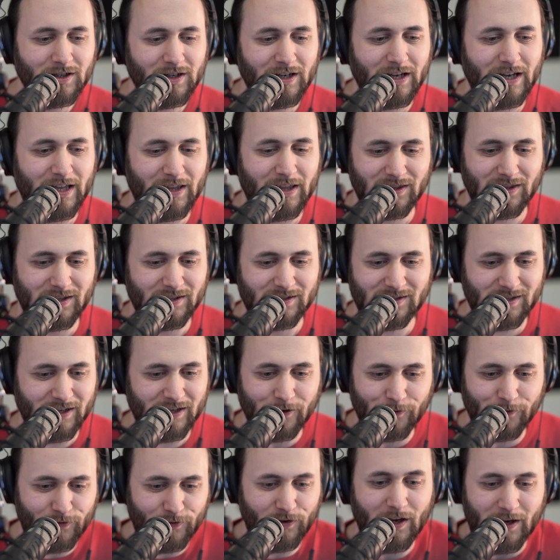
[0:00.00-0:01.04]
and this
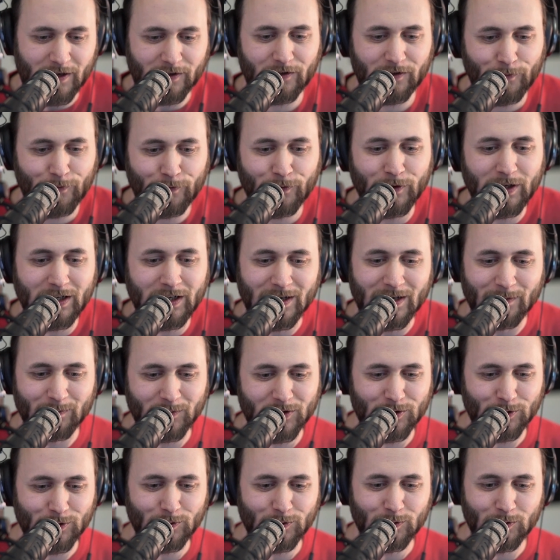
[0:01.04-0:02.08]
gives us freedom
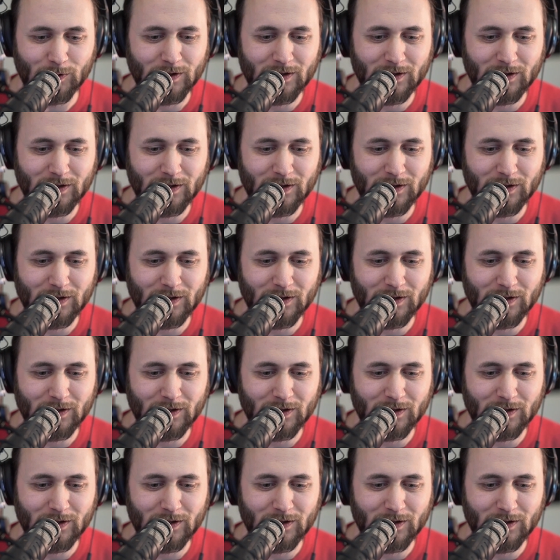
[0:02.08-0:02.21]
to